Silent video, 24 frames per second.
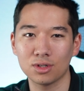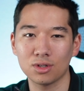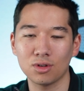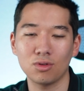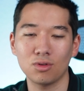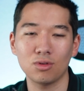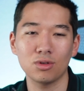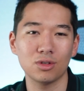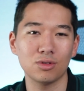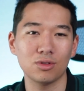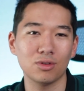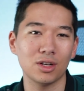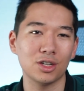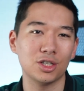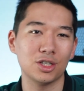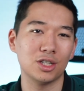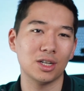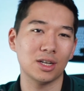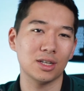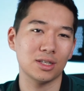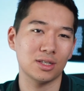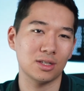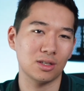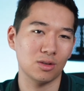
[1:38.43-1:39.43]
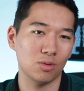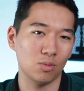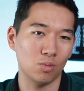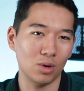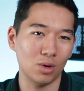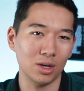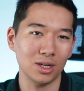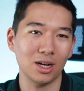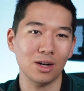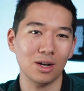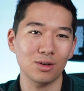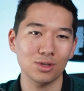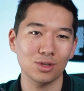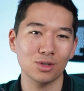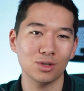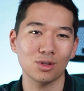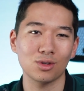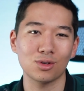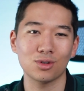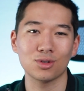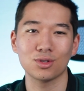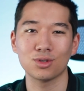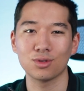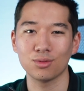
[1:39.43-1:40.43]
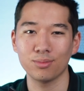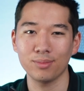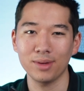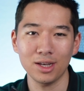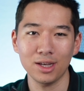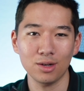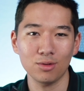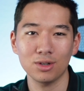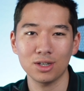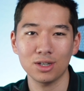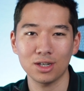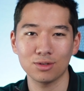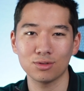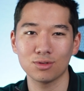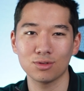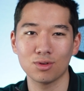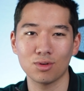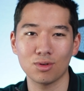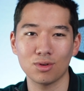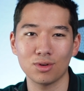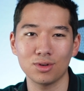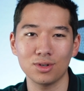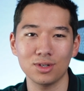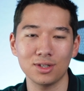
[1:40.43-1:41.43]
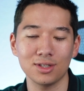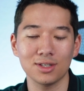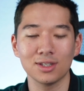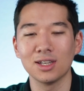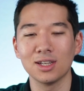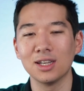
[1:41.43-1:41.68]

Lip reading: or you adjust $100 to make $100,